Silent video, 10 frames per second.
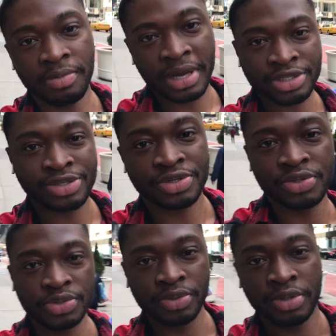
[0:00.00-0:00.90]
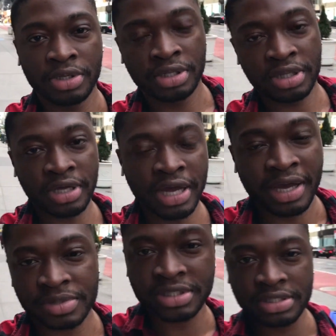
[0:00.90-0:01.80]
back to the
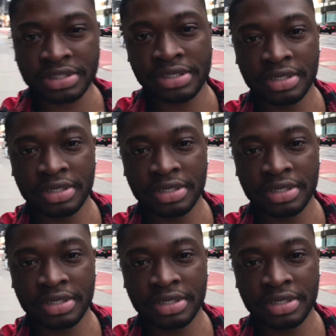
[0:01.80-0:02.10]
Hamptons.